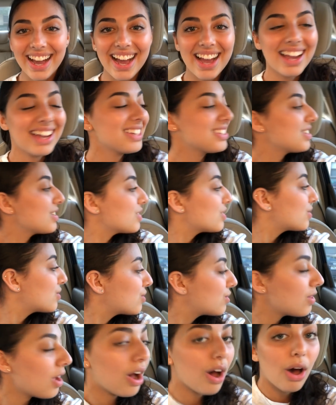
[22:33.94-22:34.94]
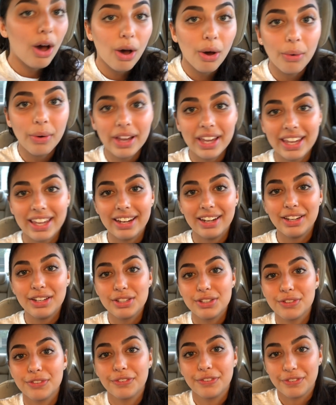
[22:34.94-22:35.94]
guys, so it
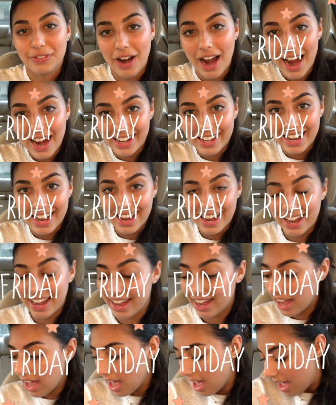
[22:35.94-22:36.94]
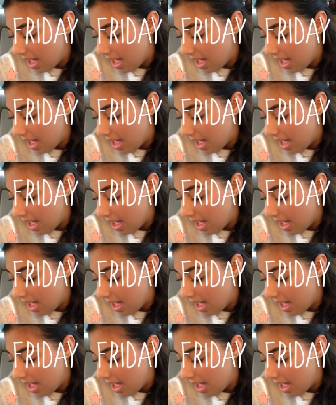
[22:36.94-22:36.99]
is Friday.